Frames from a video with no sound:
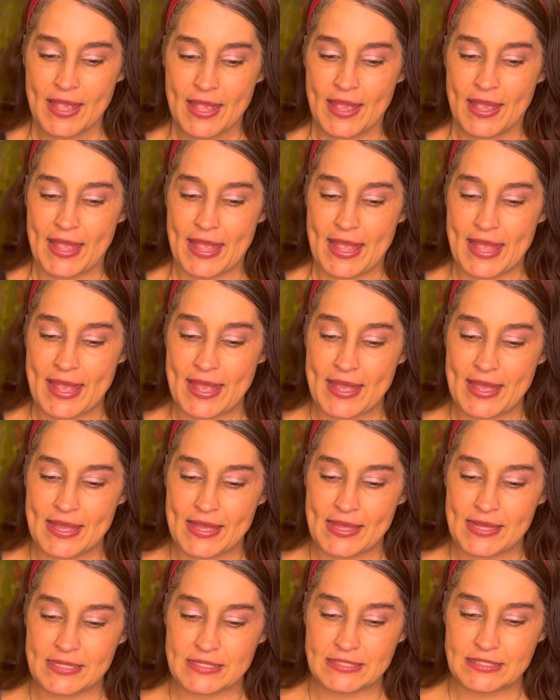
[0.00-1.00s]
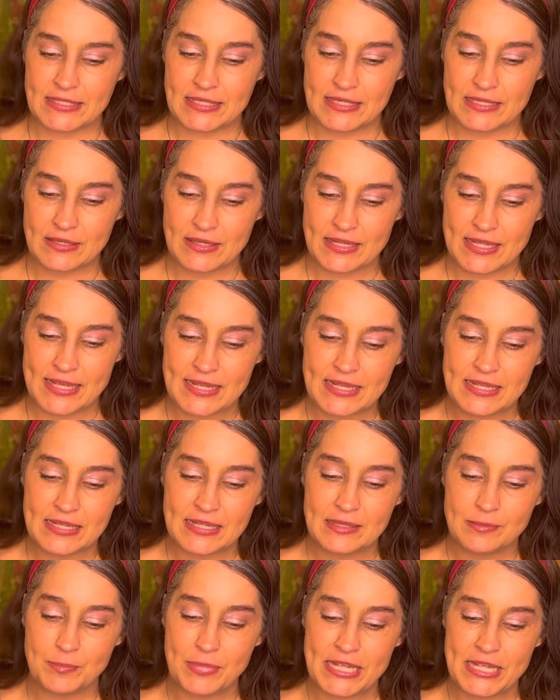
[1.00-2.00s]
And it
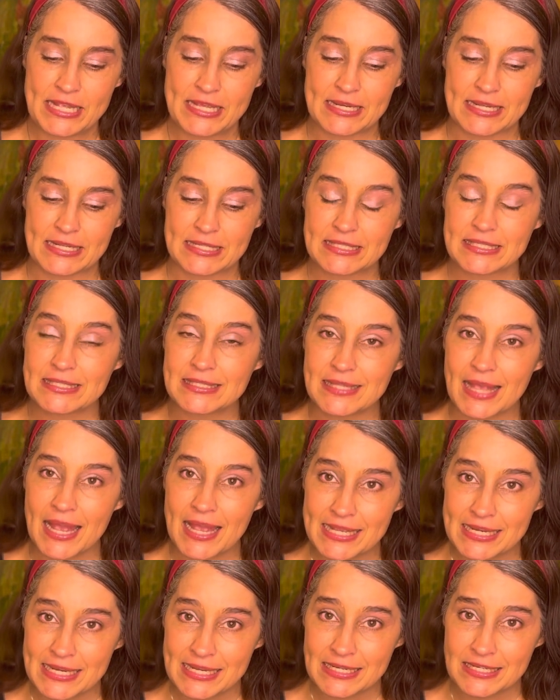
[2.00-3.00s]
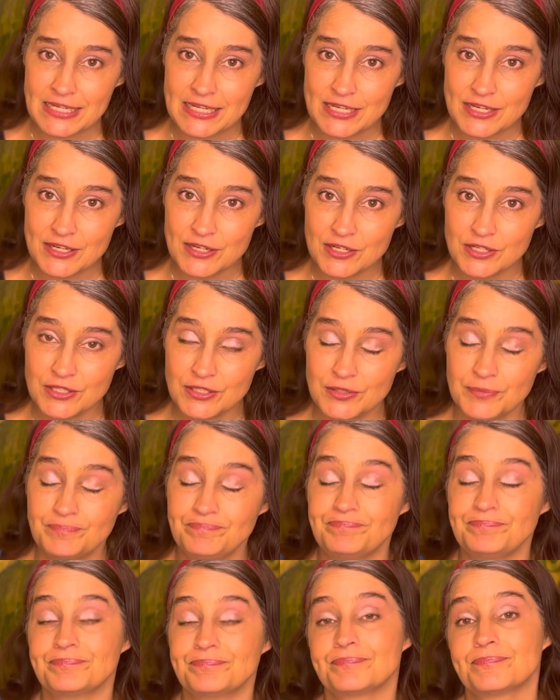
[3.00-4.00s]
can be an exciting year,
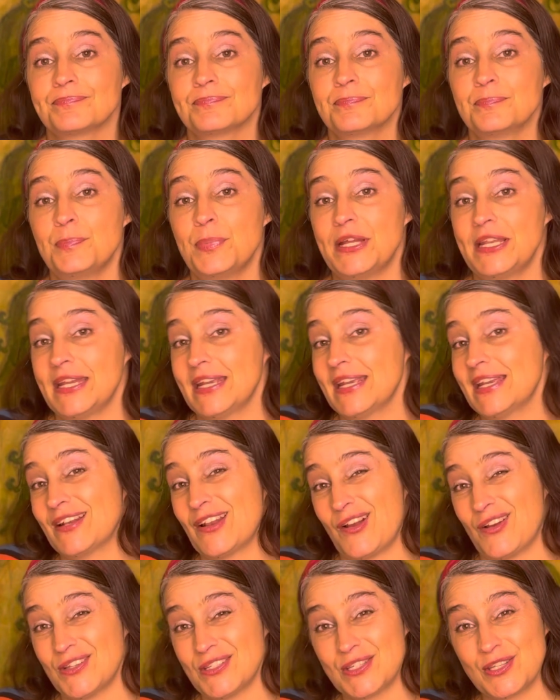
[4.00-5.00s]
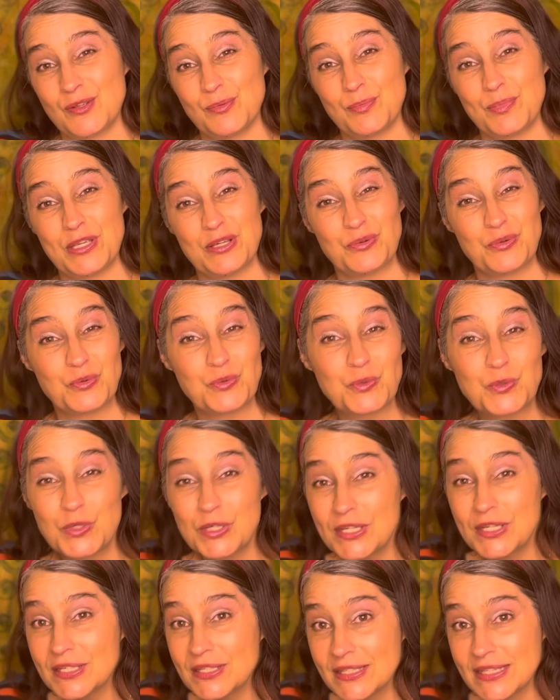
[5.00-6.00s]
but it can also be a
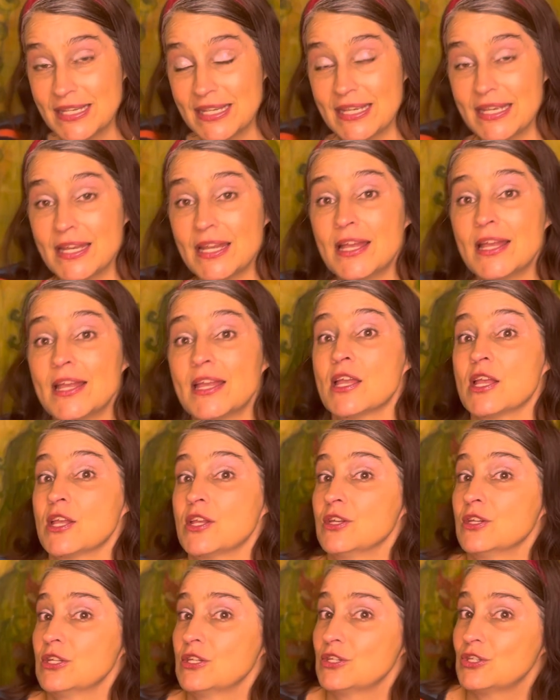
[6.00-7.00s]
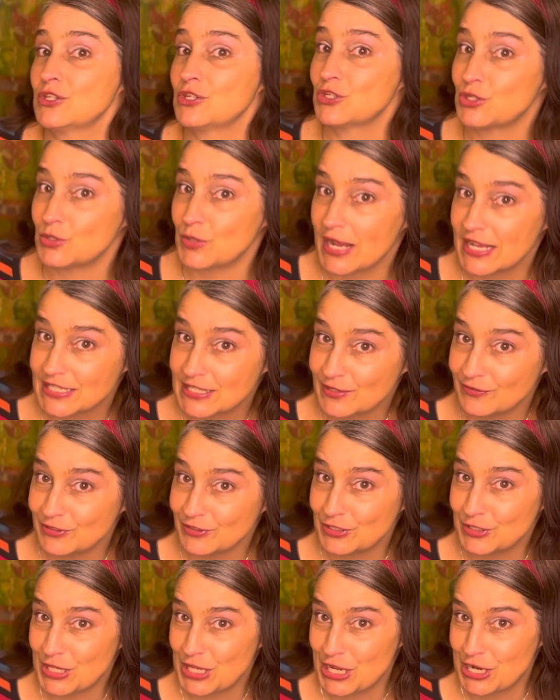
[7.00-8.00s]
really
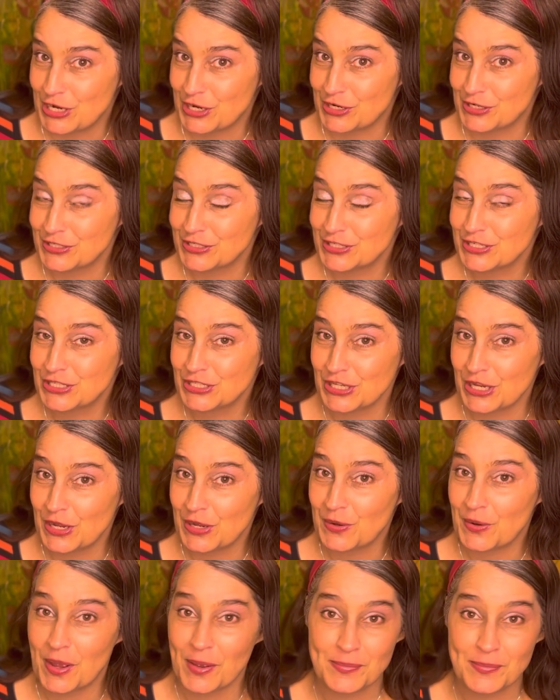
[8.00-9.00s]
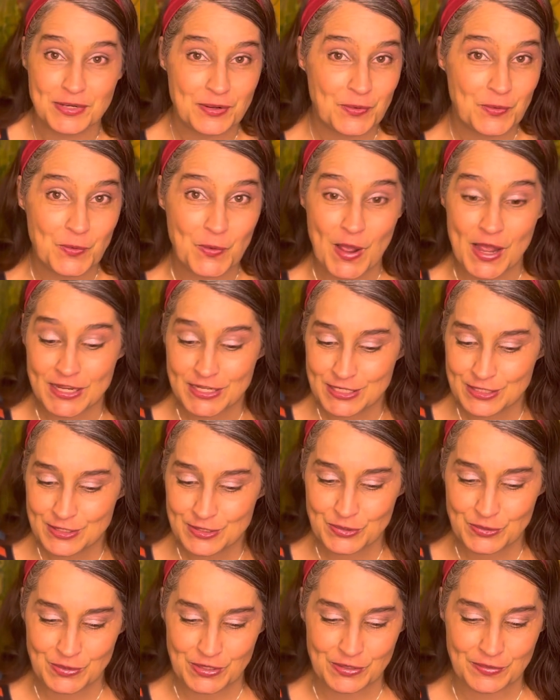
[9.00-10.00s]
stressful year. So I'm going to walk you
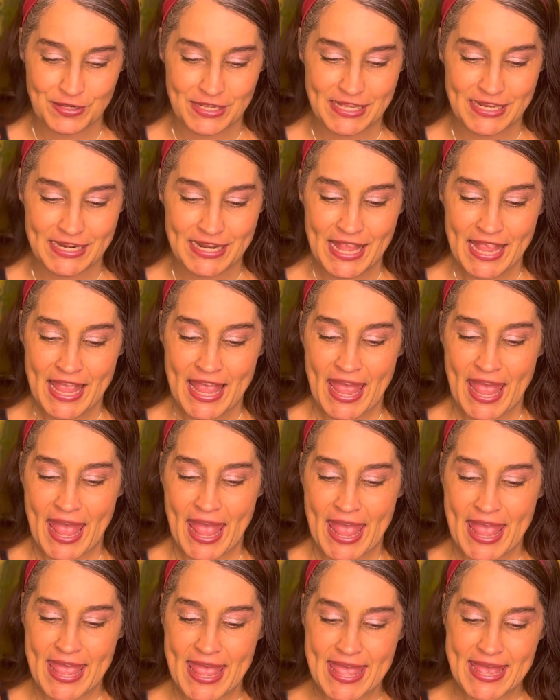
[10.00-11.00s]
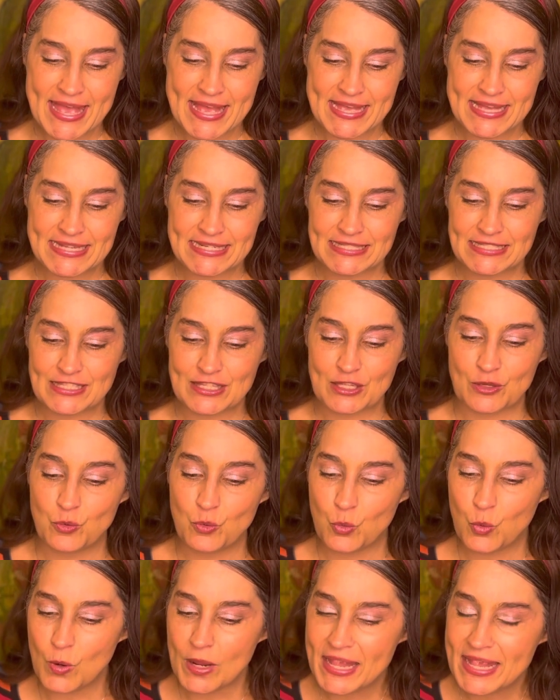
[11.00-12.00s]
through it. And the
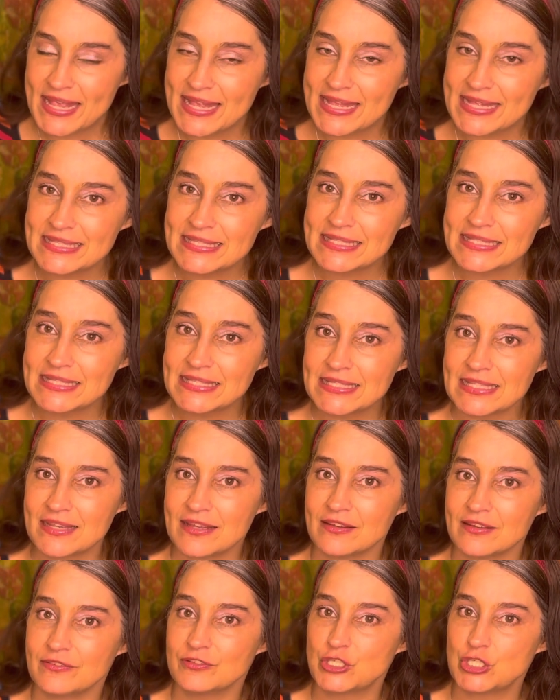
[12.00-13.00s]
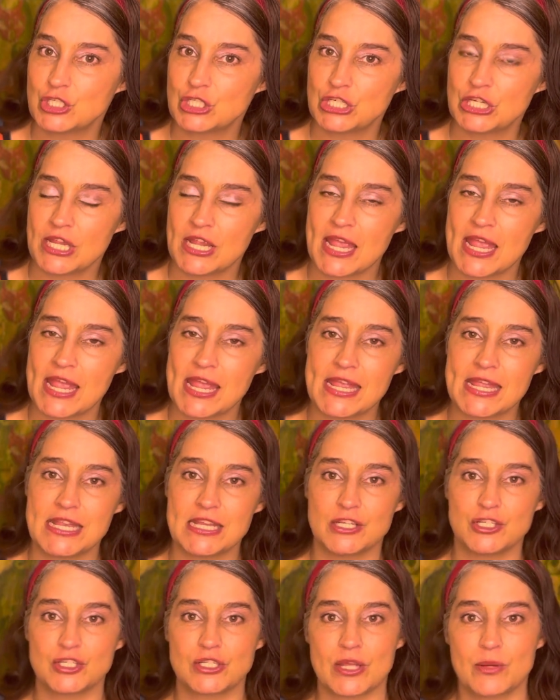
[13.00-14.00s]
winds of
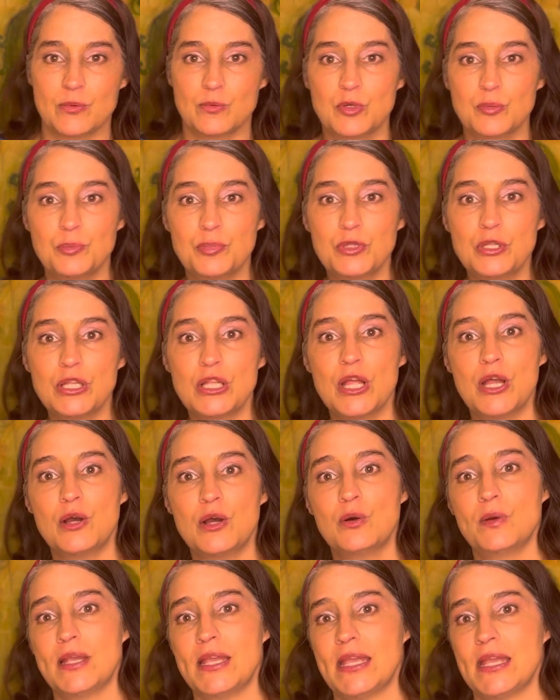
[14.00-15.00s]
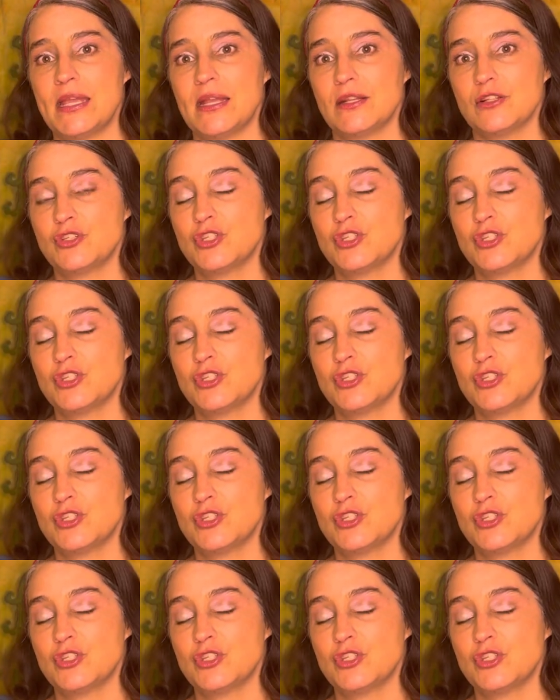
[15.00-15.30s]
change that were blowing